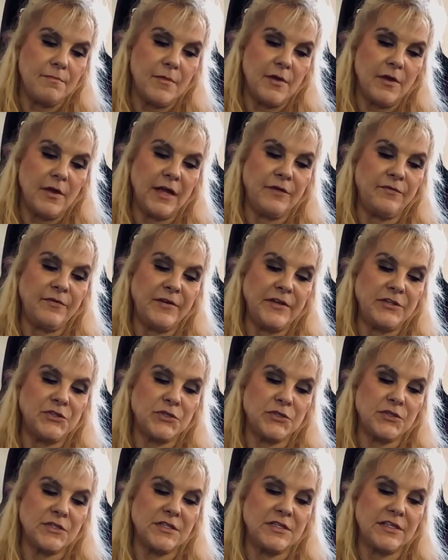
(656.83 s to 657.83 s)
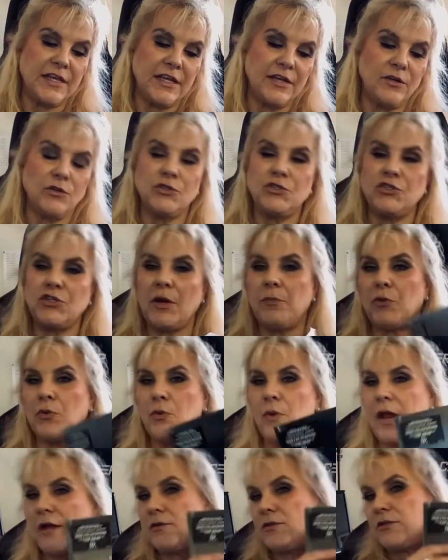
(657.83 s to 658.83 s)
It features the single Jump
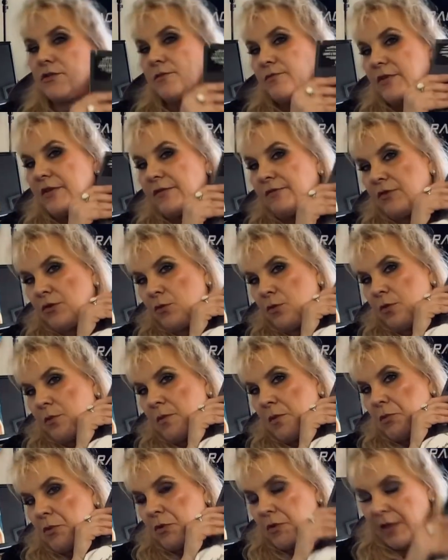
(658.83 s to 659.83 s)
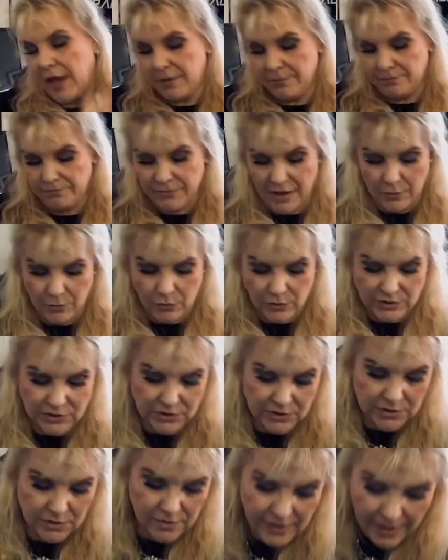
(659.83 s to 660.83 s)
Around, if you remember that. That
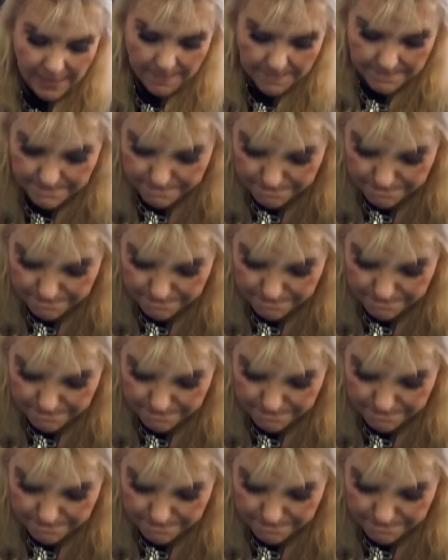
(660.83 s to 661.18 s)
was them.